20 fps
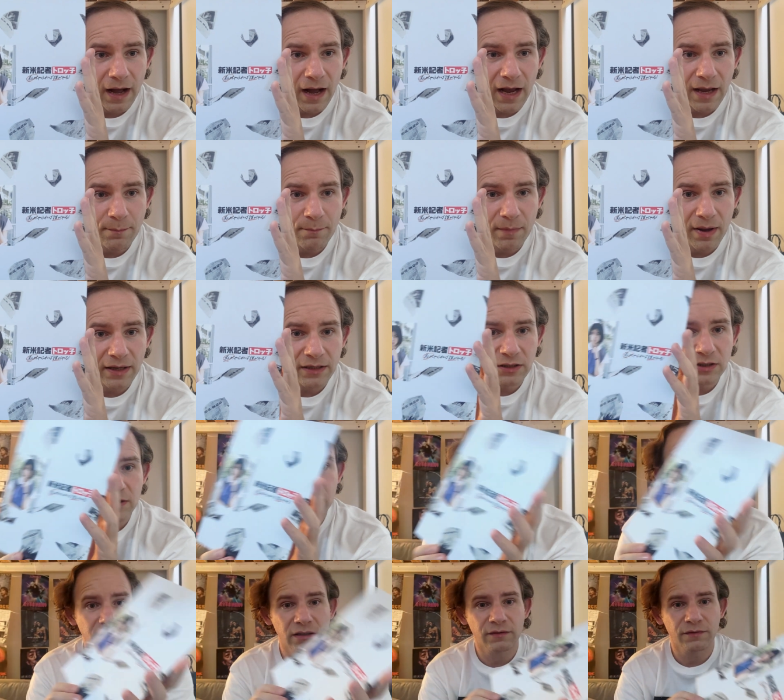I
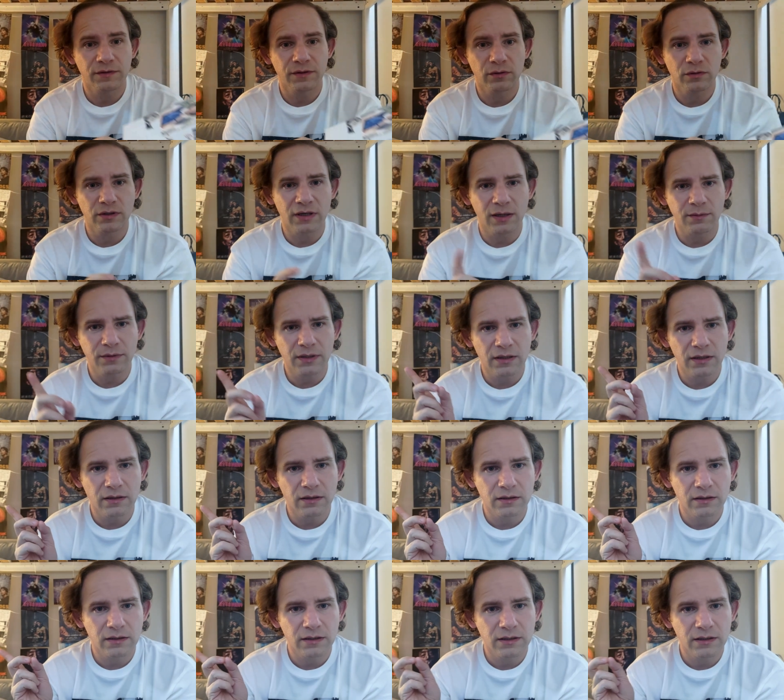mentioned it a few times. Uh,
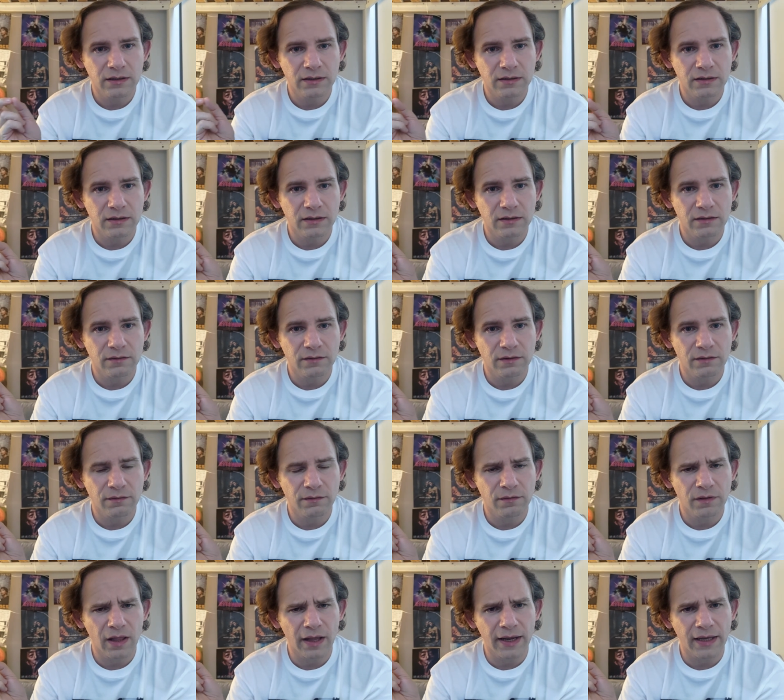here's a, a,
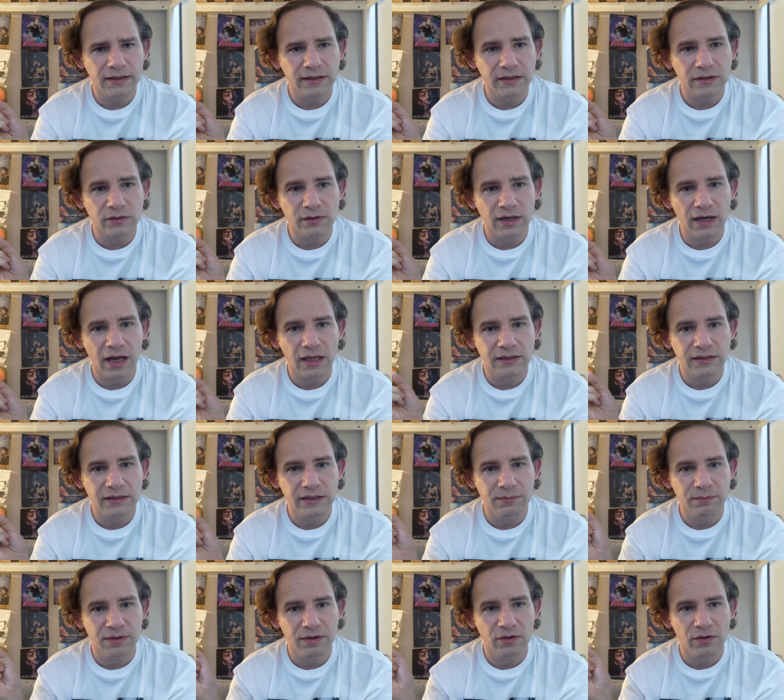flyer that you can't
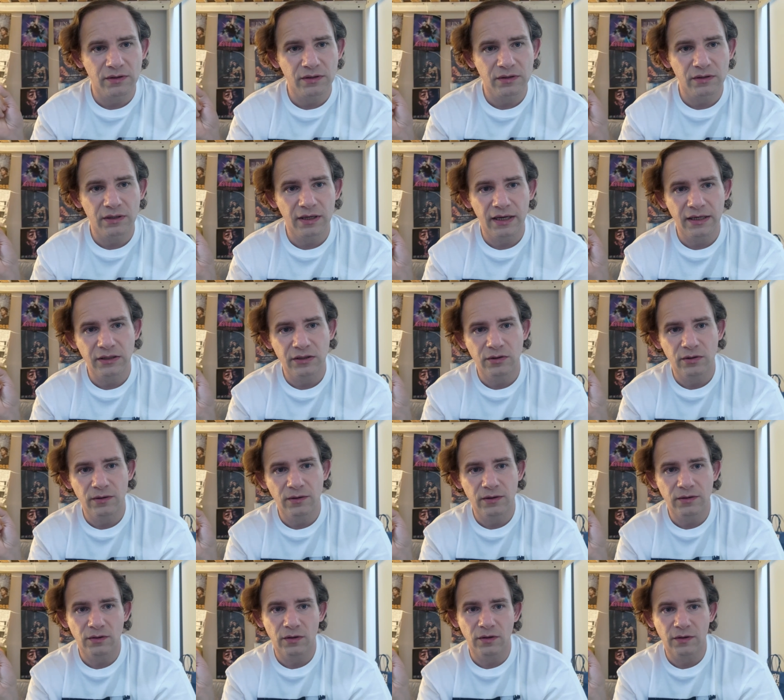see because today I
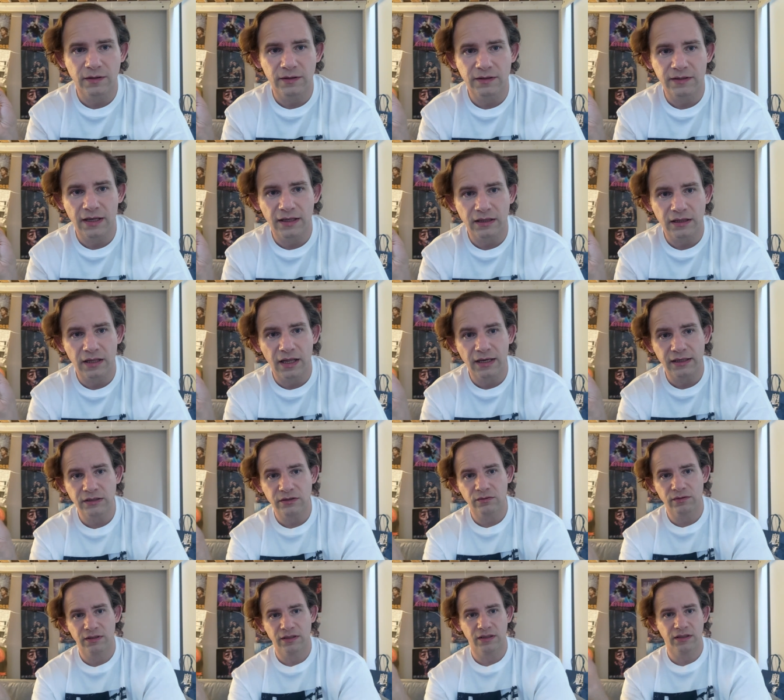turned on that light
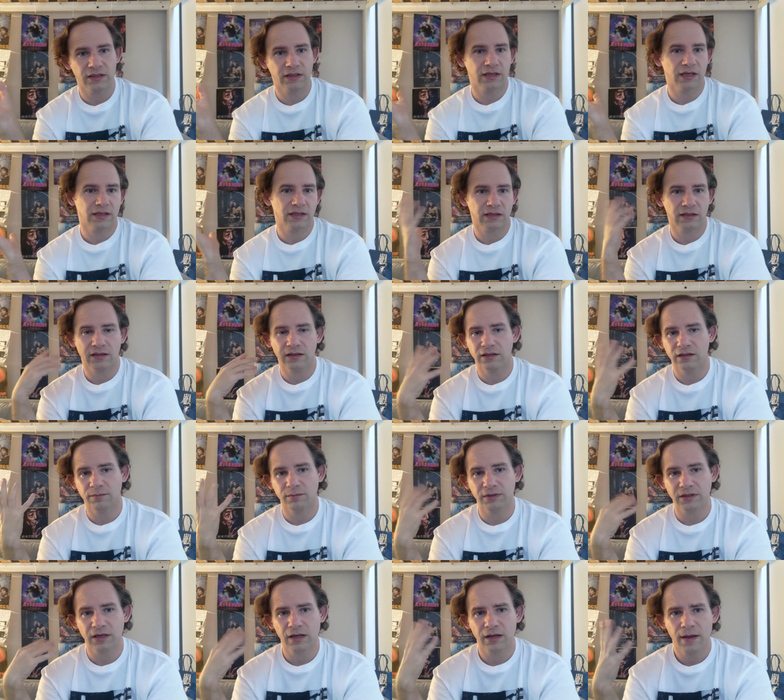to get a little
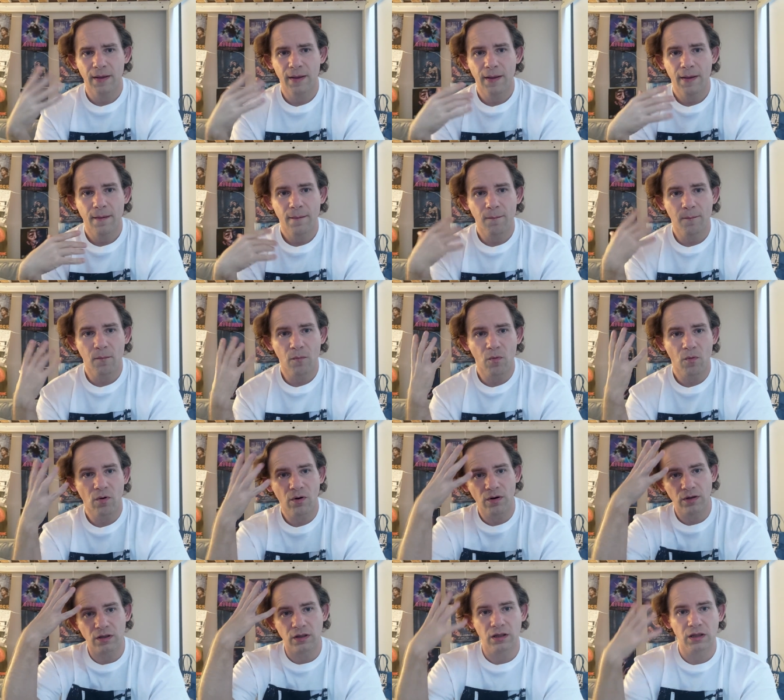bit
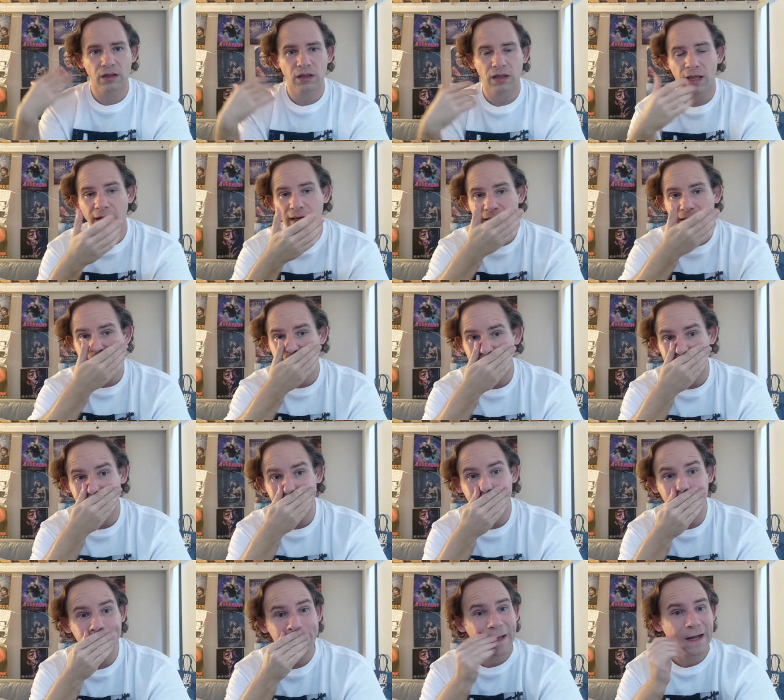more light
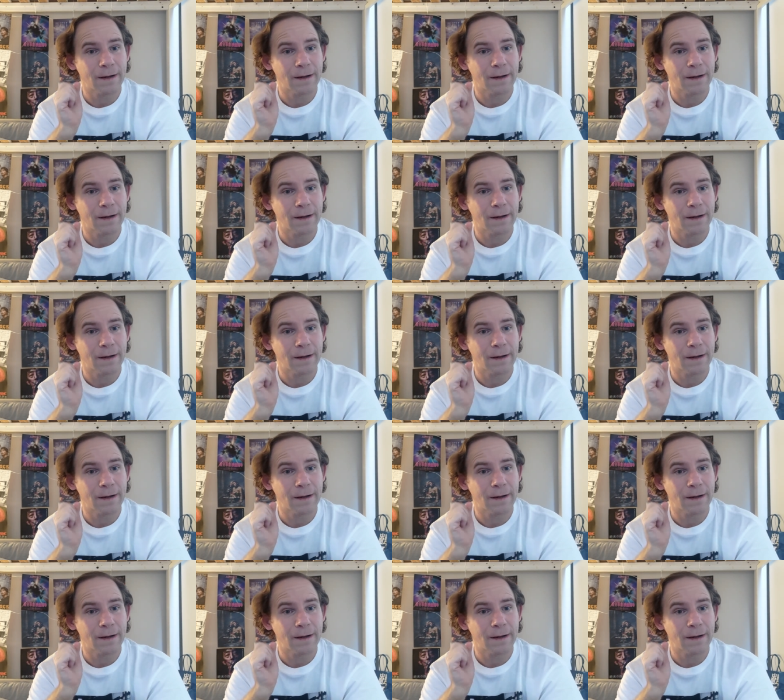here.